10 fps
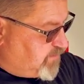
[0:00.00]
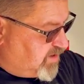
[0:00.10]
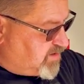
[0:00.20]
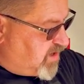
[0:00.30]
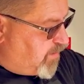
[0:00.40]

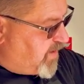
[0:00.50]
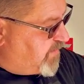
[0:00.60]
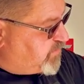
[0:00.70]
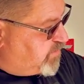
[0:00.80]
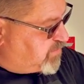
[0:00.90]
Essentially all we
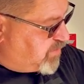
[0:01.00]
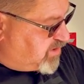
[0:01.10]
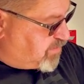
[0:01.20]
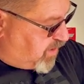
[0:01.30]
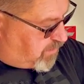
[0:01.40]
have to do is put
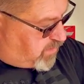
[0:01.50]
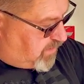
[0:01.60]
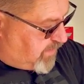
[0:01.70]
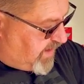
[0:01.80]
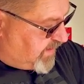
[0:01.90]
the spark
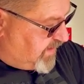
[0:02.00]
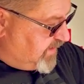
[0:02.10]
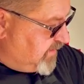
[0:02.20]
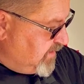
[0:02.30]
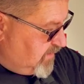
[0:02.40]
plug back
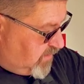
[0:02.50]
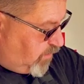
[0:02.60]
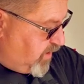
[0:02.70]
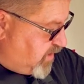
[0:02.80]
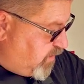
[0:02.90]
in,
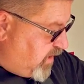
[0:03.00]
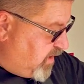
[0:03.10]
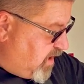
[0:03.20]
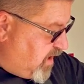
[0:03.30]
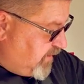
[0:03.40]
the
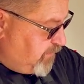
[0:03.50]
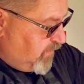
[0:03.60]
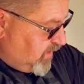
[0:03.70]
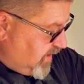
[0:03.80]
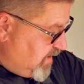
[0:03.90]
recoil on,
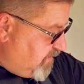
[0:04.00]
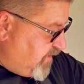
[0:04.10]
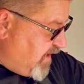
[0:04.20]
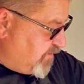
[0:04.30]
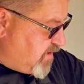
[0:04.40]
and the
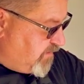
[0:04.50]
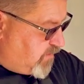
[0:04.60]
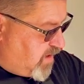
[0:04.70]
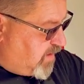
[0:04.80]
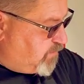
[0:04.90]
valve
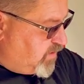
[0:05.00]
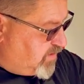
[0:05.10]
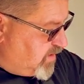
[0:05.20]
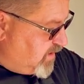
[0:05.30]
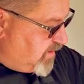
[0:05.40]
cover on
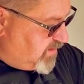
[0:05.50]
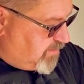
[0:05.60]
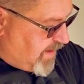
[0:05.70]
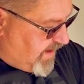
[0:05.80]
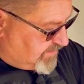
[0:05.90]
with uh, a
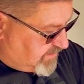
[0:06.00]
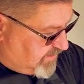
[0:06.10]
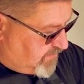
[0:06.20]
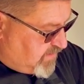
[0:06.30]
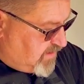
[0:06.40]
new
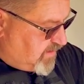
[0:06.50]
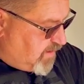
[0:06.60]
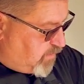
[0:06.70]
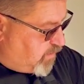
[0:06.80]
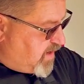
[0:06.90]
gasket,
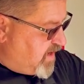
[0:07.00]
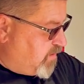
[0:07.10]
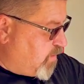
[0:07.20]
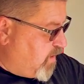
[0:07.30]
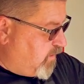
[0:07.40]
and we're ready
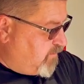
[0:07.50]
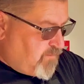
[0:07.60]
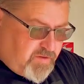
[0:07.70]
to roll.